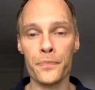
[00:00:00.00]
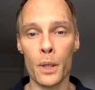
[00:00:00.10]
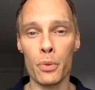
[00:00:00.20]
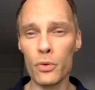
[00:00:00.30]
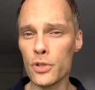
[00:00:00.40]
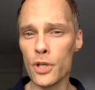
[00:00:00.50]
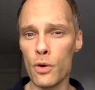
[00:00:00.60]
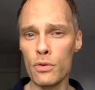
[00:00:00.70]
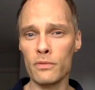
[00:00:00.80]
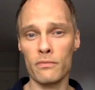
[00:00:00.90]
But
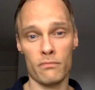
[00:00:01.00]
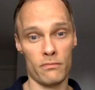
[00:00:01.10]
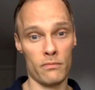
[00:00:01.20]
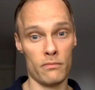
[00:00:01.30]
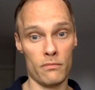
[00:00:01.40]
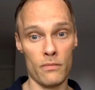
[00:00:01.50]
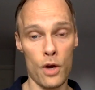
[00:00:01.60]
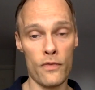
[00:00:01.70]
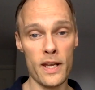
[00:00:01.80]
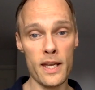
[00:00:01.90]
also
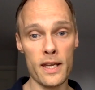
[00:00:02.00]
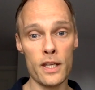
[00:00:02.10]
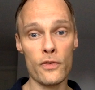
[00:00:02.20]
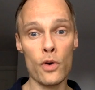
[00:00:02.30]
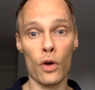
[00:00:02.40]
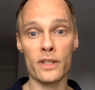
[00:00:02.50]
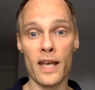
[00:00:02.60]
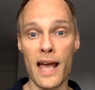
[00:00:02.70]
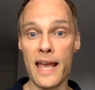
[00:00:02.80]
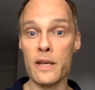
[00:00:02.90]
over here you've got
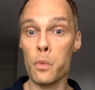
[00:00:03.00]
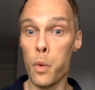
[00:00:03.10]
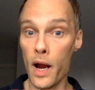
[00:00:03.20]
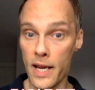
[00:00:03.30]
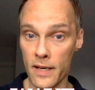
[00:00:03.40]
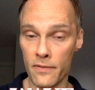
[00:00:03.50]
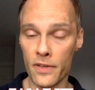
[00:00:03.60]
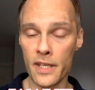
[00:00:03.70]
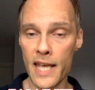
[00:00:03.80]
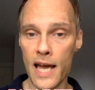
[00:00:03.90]
a wave, the
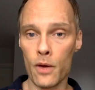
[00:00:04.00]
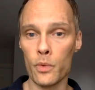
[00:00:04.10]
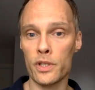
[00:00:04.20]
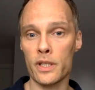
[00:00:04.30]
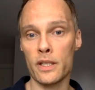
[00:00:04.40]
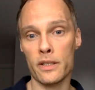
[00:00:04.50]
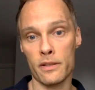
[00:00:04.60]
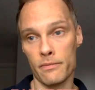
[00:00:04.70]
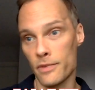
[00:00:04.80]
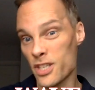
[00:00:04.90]
noun, which is
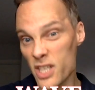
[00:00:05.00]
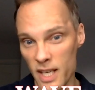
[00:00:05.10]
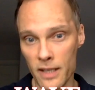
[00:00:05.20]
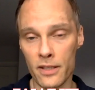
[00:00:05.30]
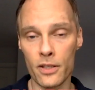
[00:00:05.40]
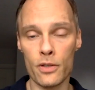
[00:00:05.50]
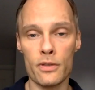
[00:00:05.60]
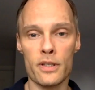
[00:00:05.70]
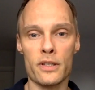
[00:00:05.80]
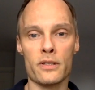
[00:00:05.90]
the sea.
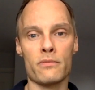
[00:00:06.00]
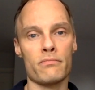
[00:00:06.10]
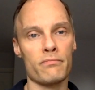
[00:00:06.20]
It's